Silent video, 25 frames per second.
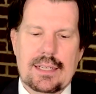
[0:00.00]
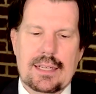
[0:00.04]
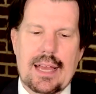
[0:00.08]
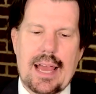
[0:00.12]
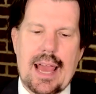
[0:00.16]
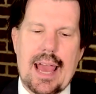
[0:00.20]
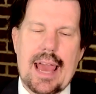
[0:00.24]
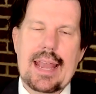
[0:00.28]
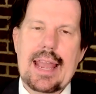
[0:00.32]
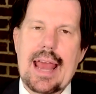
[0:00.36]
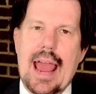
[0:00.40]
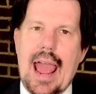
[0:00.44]

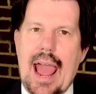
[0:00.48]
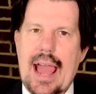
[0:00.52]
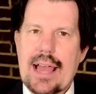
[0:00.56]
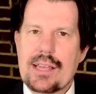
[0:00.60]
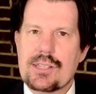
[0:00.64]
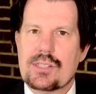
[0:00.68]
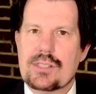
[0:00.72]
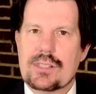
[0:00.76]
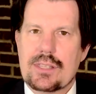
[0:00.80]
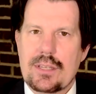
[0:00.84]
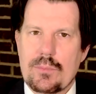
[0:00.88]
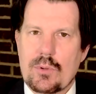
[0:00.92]
And
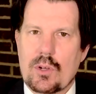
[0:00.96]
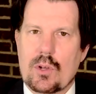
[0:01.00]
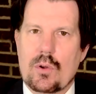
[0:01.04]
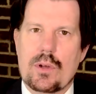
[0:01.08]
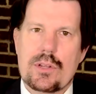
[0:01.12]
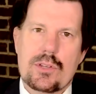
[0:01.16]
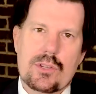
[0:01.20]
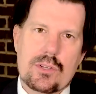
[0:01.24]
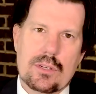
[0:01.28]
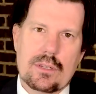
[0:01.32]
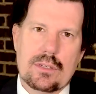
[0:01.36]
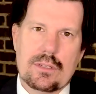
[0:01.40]
ask them a
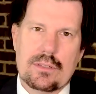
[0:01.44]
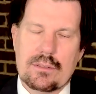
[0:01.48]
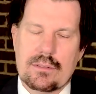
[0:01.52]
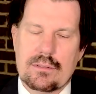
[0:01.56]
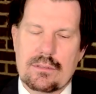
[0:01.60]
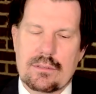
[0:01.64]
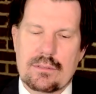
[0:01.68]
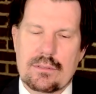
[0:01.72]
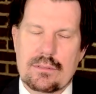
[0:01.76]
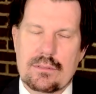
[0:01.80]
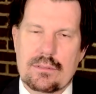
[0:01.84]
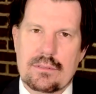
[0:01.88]
question
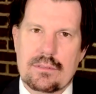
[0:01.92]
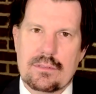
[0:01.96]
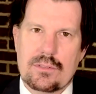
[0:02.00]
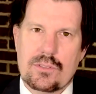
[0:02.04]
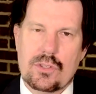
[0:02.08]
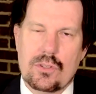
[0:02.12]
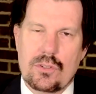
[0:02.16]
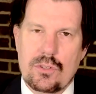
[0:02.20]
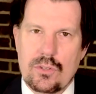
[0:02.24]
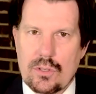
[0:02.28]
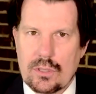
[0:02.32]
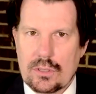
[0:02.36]

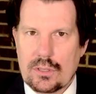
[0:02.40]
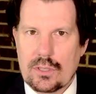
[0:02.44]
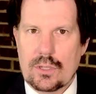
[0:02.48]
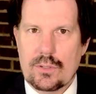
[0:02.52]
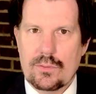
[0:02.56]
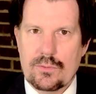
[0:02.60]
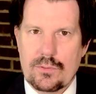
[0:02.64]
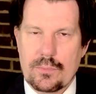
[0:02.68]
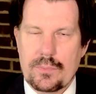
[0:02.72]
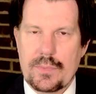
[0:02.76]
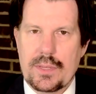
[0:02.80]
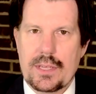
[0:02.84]
so you can
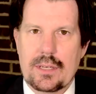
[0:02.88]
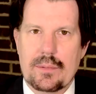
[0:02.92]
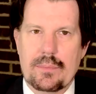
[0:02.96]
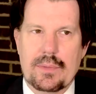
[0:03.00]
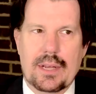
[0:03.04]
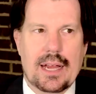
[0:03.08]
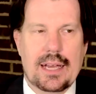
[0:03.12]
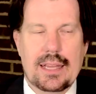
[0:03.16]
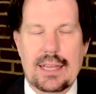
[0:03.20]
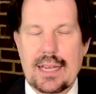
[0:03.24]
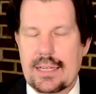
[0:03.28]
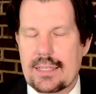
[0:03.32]
learn from them.
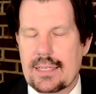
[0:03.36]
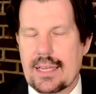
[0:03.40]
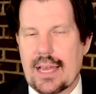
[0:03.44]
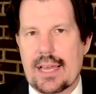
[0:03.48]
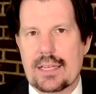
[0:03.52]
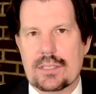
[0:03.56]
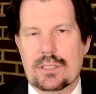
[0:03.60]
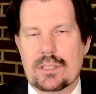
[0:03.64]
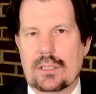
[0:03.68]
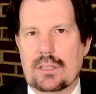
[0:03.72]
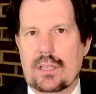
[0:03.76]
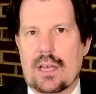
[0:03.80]
And I like to
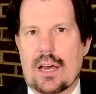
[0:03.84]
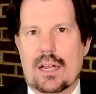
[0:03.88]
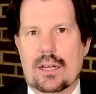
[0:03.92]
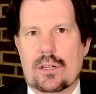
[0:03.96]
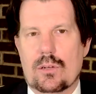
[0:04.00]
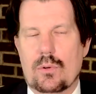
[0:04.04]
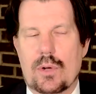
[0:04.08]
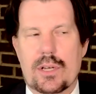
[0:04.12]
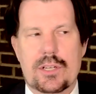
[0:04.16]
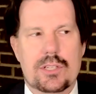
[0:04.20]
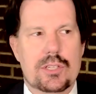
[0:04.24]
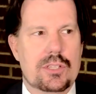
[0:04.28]
ask a lot of
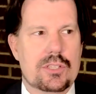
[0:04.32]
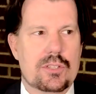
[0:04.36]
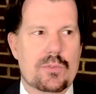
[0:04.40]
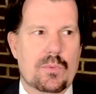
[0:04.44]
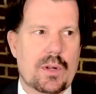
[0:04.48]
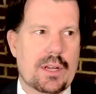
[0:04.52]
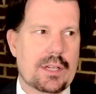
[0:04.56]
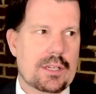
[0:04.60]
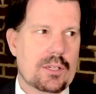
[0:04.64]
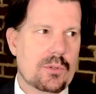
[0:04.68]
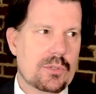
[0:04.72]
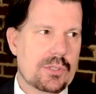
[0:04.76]
questions
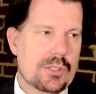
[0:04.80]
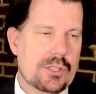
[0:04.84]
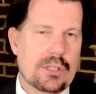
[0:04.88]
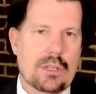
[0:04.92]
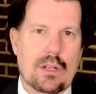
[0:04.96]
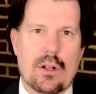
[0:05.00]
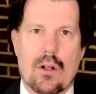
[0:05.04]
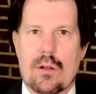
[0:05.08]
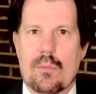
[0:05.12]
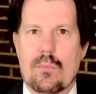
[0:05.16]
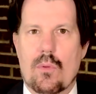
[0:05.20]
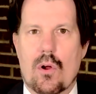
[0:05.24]
when I go in
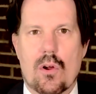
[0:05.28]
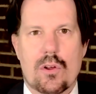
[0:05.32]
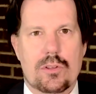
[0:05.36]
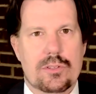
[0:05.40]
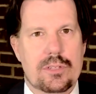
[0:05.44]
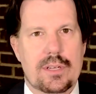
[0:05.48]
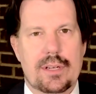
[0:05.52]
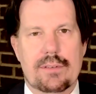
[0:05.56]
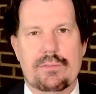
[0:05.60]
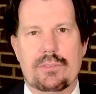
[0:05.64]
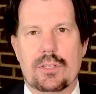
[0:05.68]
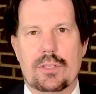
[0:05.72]
cigar bars
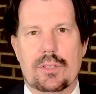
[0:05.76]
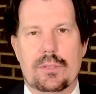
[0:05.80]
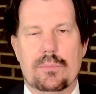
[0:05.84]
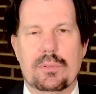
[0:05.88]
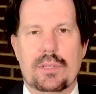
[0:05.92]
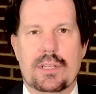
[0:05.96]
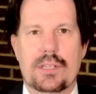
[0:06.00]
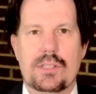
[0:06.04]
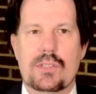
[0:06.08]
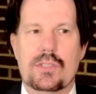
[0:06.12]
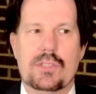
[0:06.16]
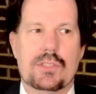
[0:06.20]
and every other
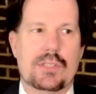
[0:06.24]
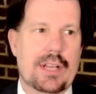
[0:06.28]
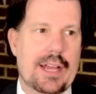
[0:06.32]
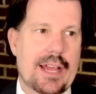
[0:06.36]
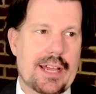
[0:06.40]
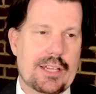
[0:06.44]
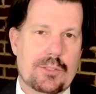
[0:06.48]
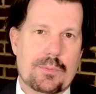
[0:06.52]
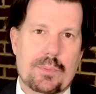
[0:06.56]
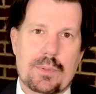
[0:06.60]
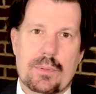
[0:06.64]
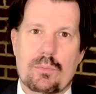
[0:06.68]
places and
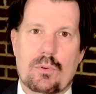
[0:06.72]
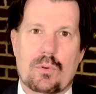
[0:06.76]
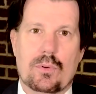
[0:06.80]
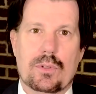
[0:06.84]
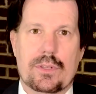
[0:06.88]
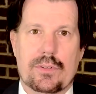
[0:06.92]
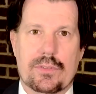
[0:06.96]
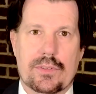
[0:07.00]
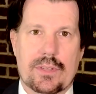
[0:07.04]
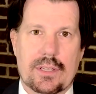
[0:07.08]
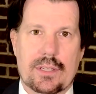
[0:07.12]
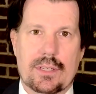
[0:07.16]
ask people what
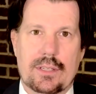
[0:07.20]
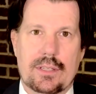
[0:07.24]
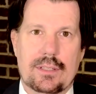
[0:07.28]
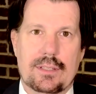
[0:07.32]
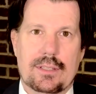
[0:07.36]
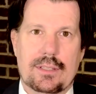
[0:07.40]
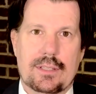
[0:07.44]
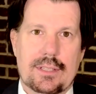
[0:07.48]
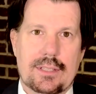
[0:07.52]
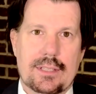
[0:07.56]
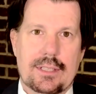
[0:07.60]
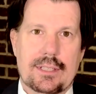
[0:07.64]
they're thinking.
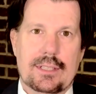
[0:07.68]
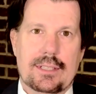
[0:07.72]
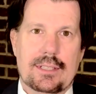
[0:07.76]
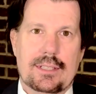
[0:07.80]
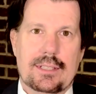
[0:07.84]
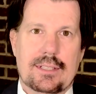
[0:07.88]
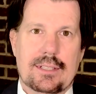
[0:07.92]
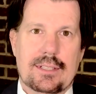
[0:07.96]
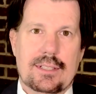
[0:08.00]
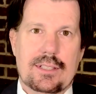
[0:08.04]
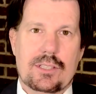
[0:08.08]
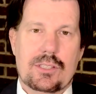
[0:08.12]

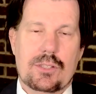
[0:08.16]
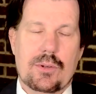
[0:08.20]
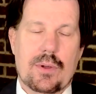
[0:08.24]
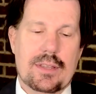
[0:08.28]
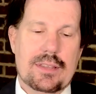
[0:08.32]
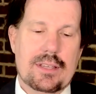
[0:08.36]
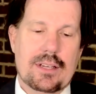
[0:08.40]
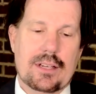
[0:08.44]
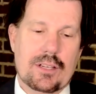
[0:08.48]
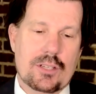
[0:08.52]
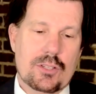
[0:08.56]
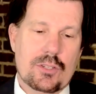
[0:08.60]
So I
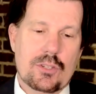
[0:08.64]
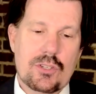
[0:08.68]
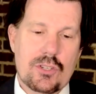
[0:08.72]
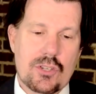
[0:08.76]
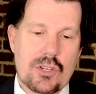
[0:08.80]
think a good